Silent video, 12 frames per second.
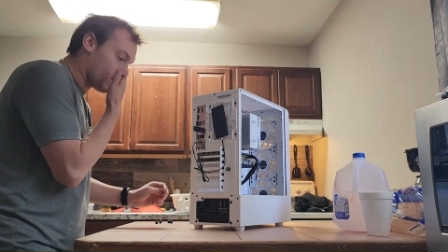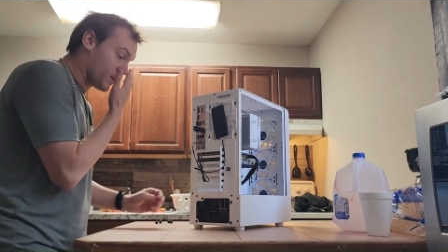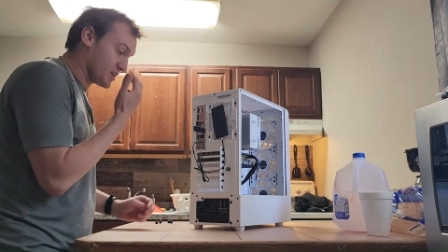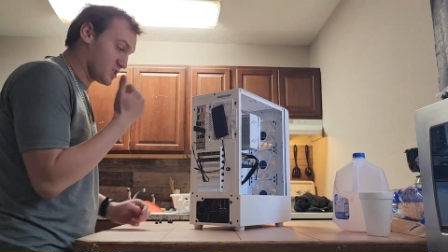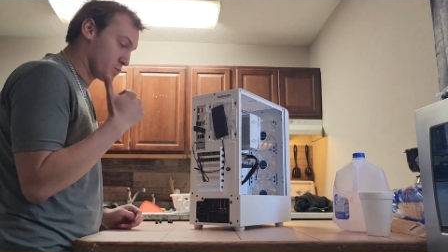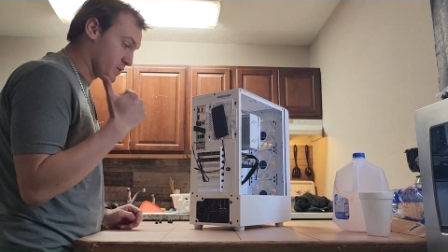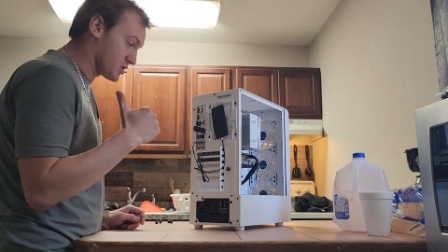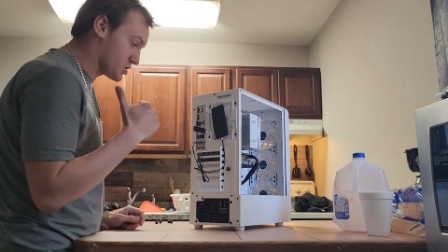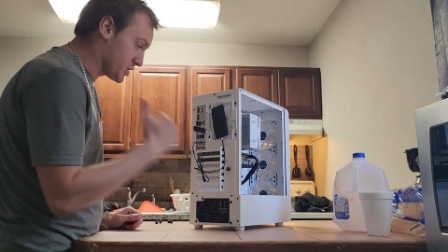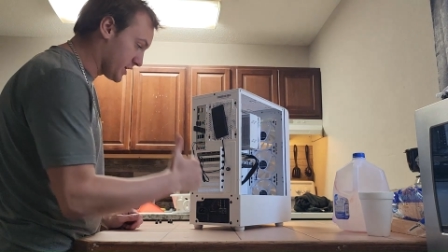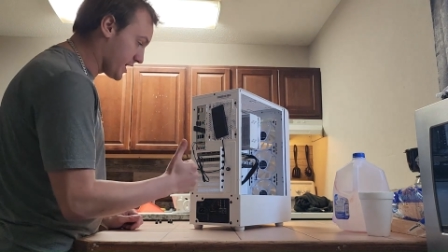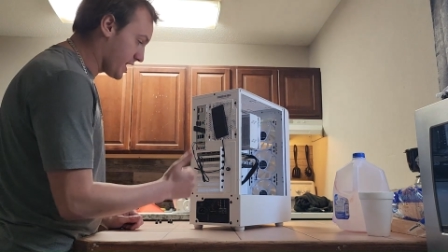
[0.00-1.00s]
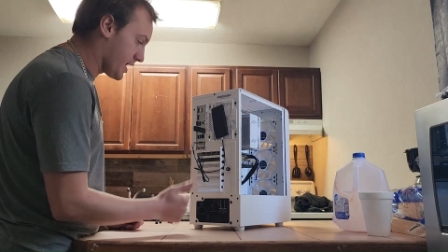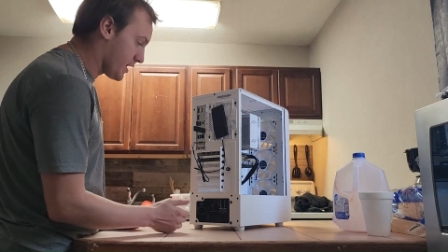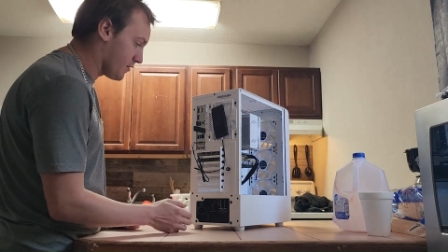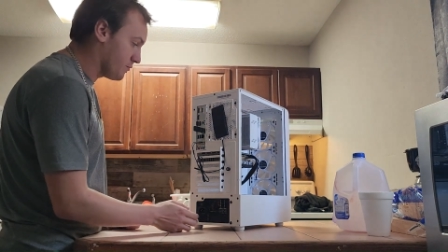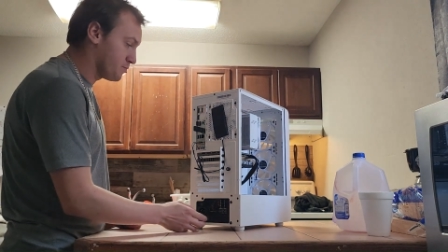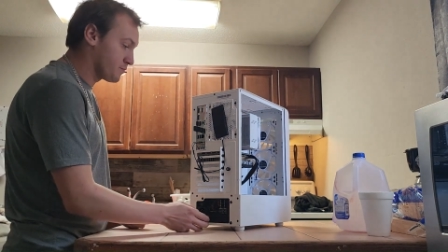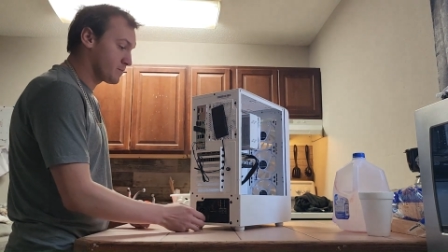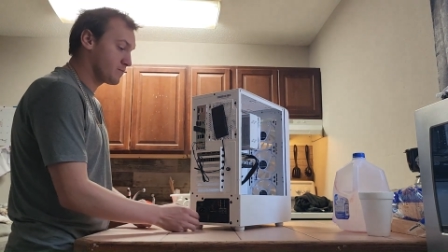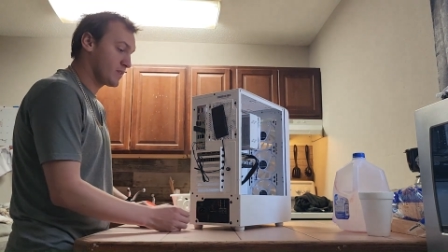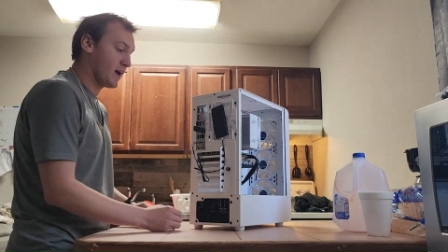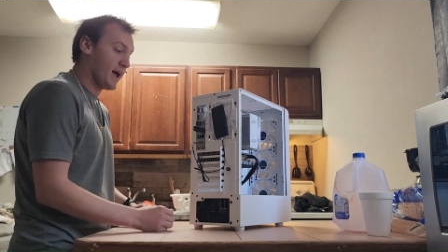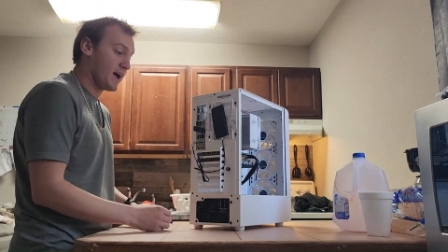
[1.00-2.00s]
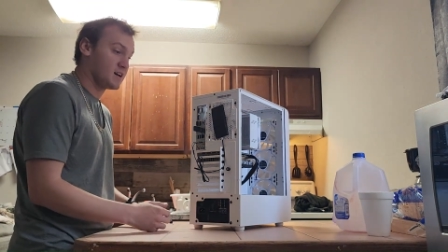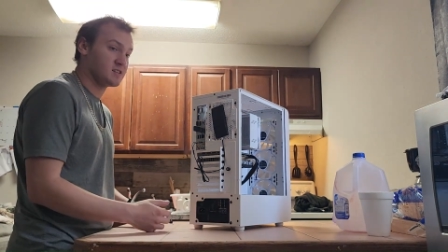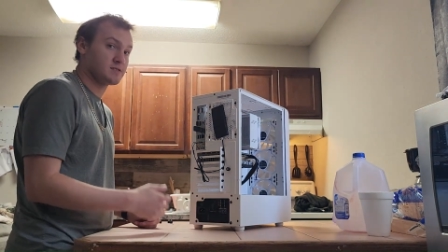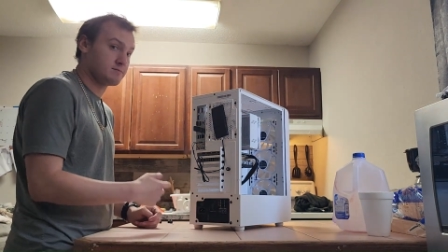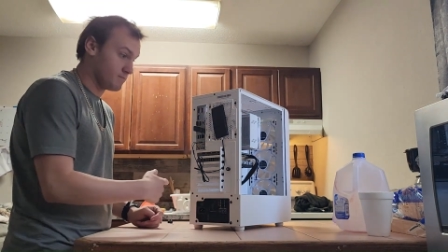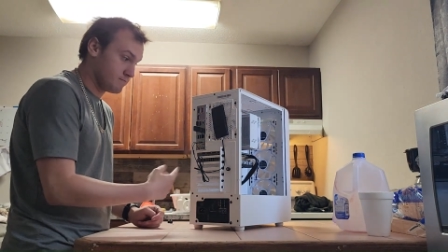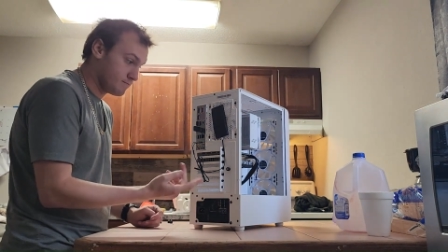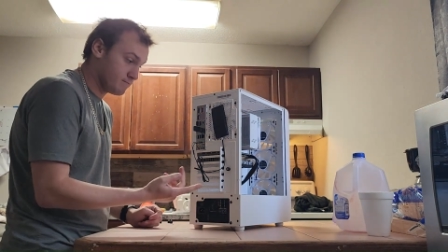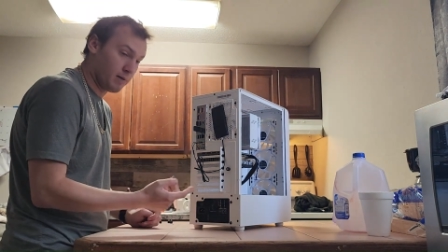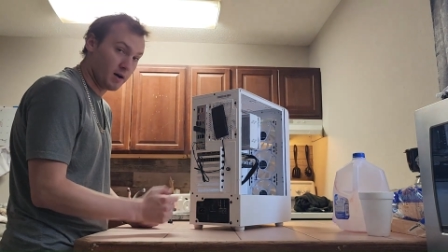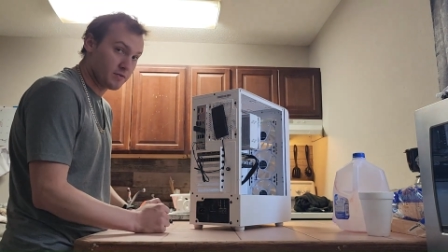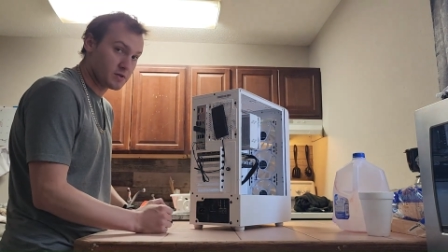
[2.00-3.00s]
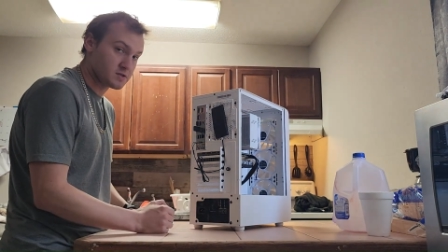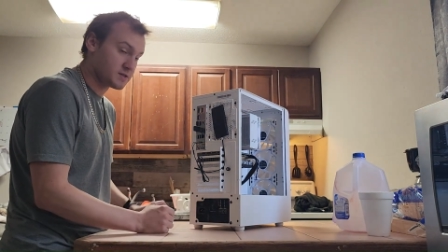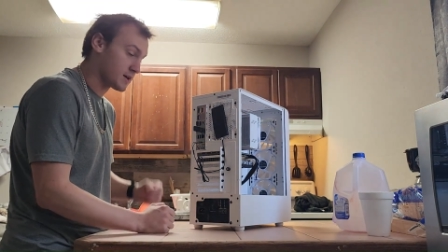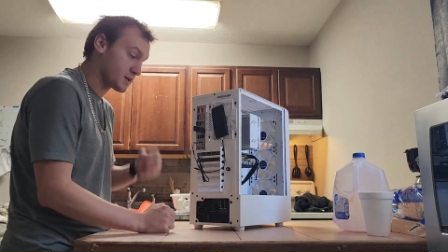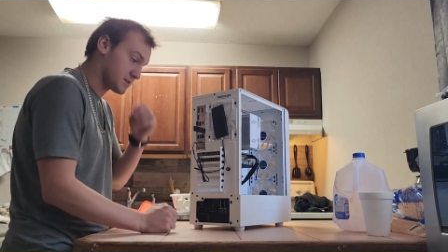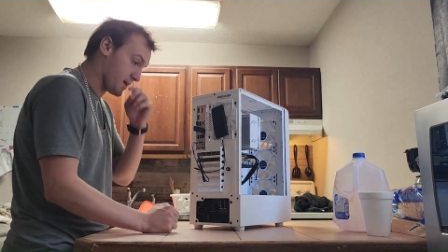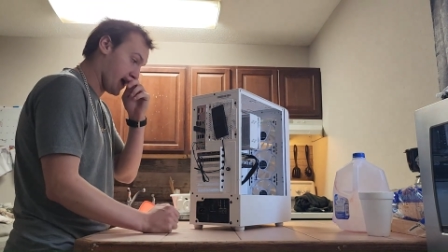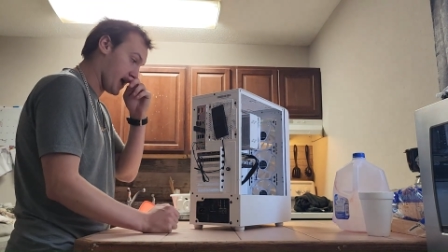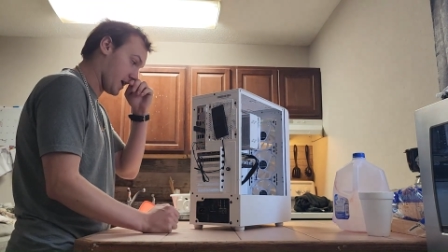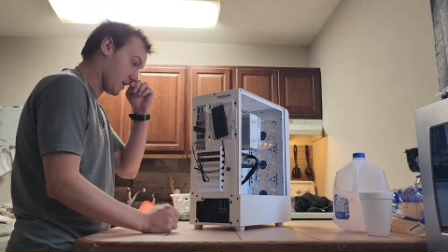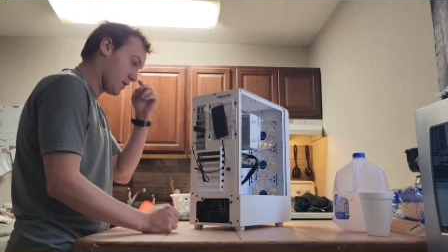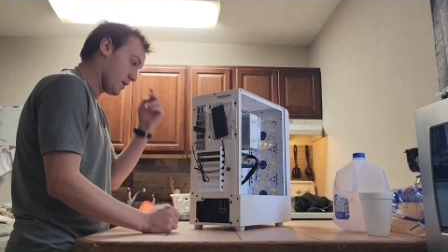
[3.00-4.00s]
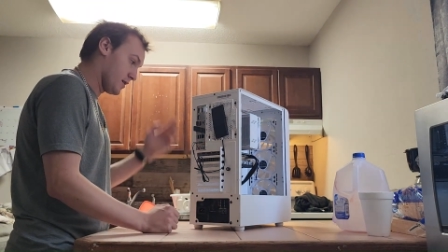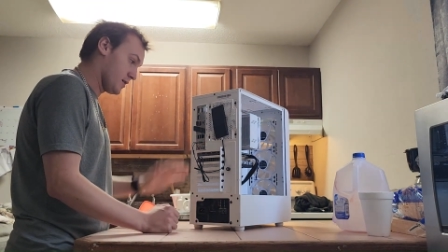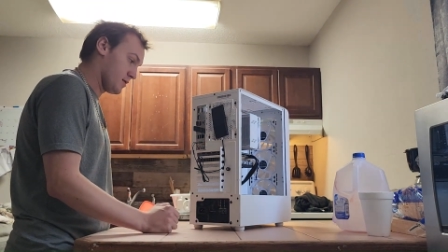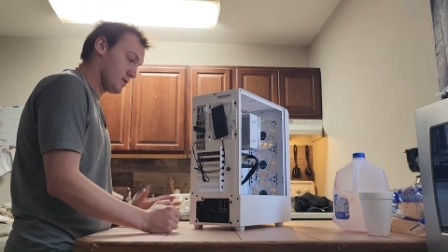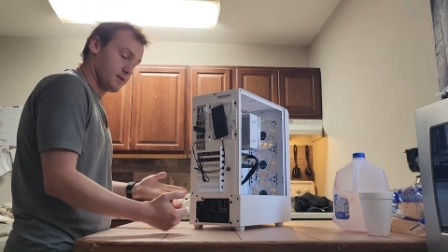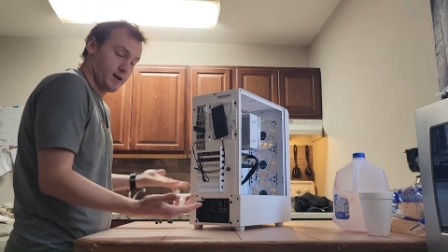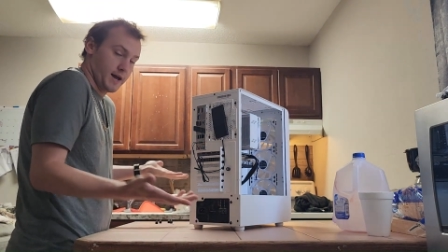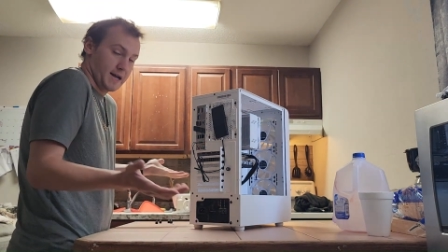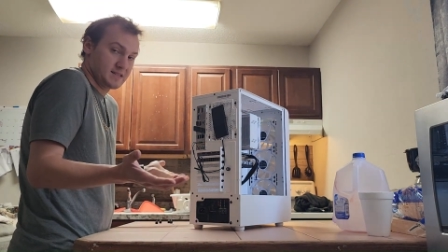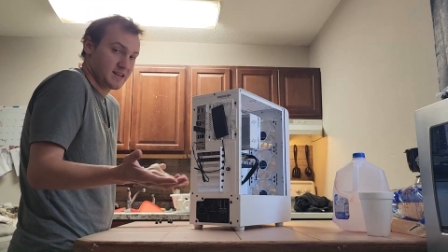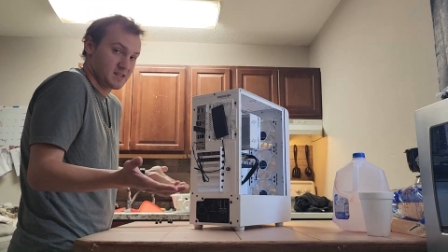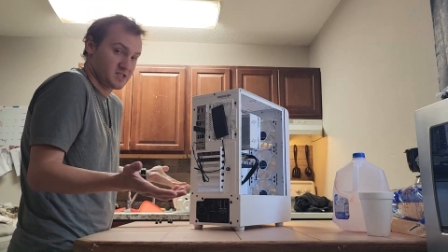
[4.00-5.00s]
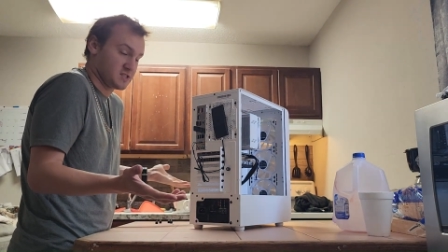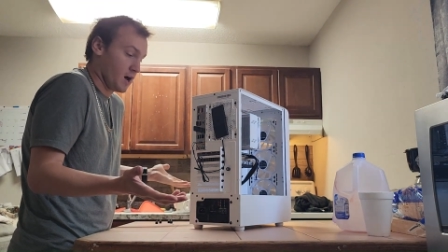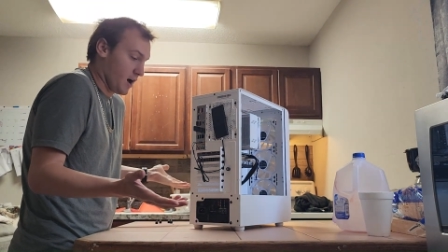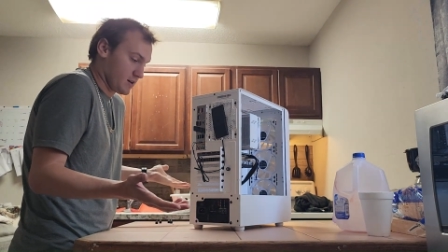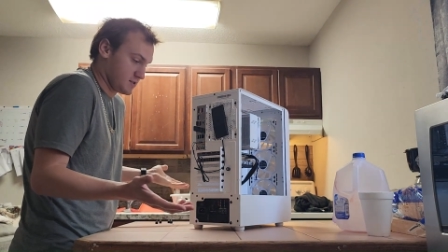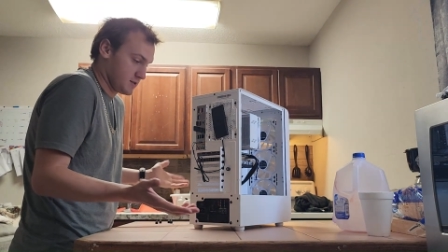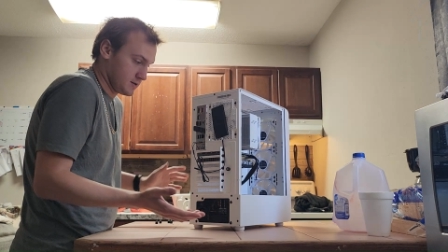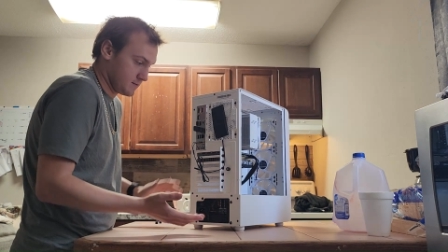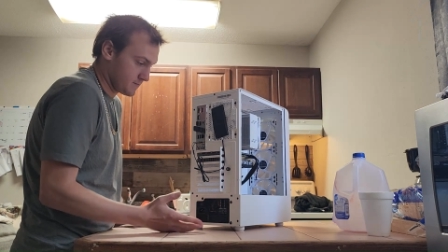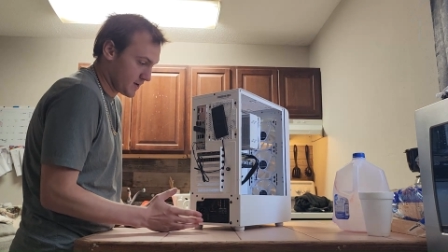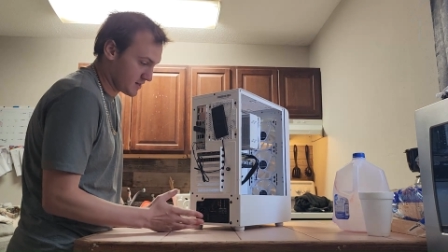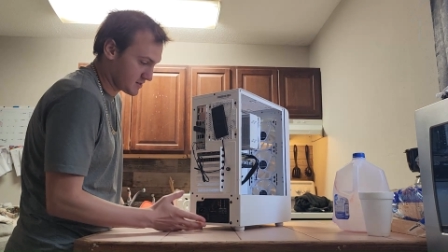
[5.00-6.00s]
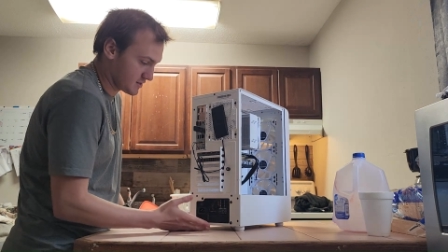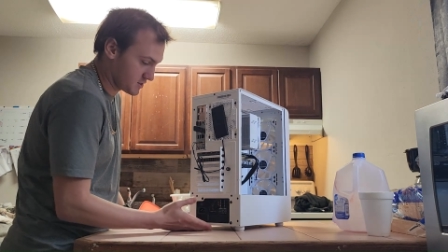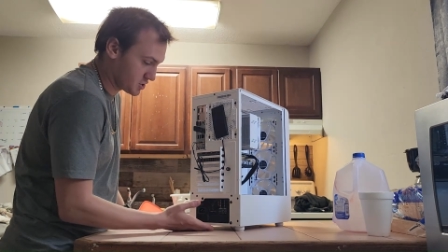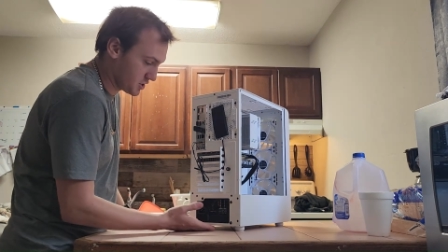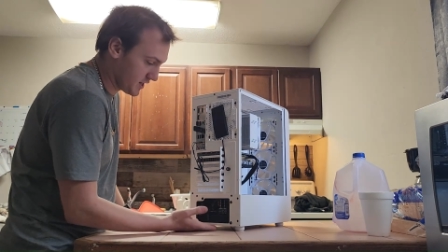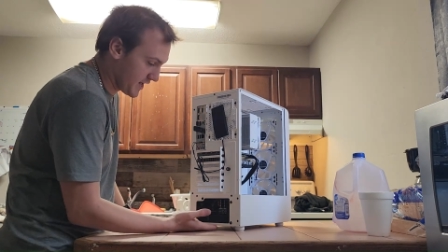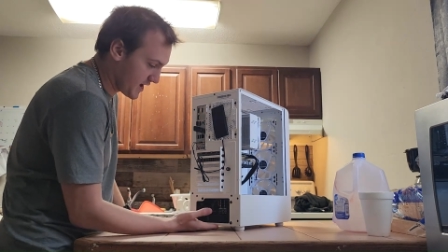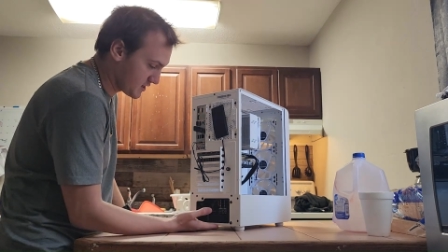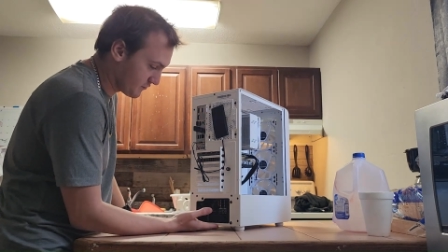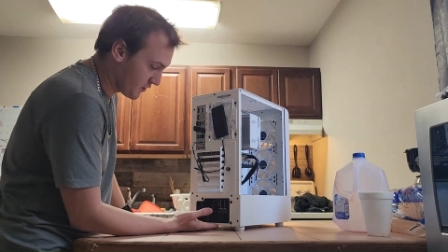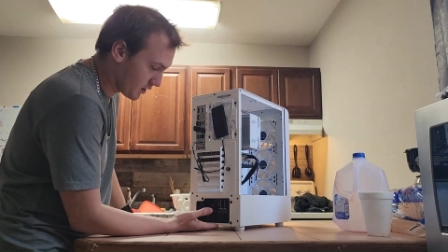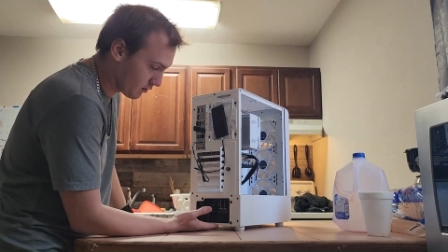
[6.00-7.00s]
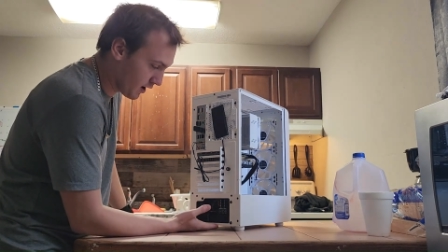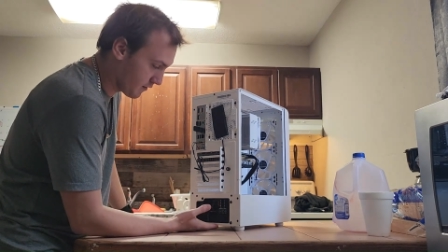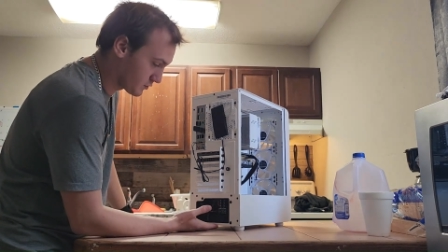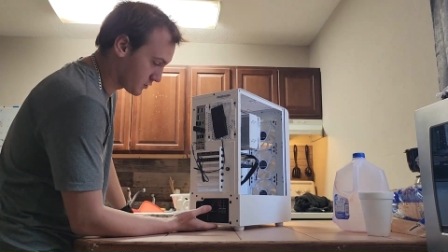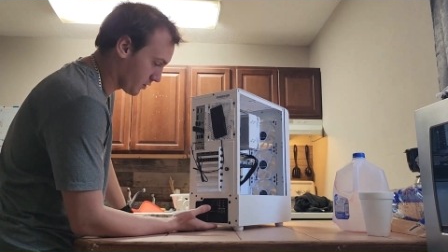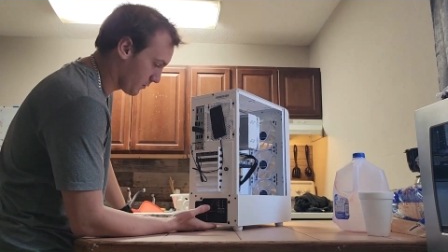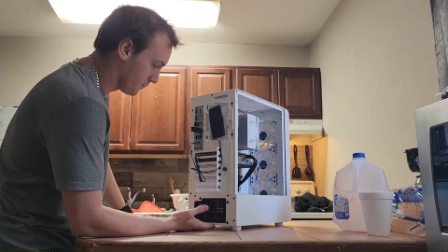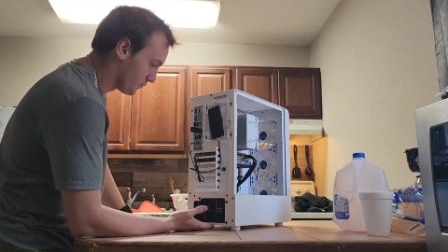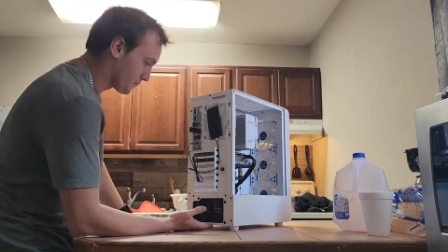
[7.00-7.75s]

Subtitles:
card that's really shitty I have has both of those things, and it sucks. It's a shitty ass fucking graphics card.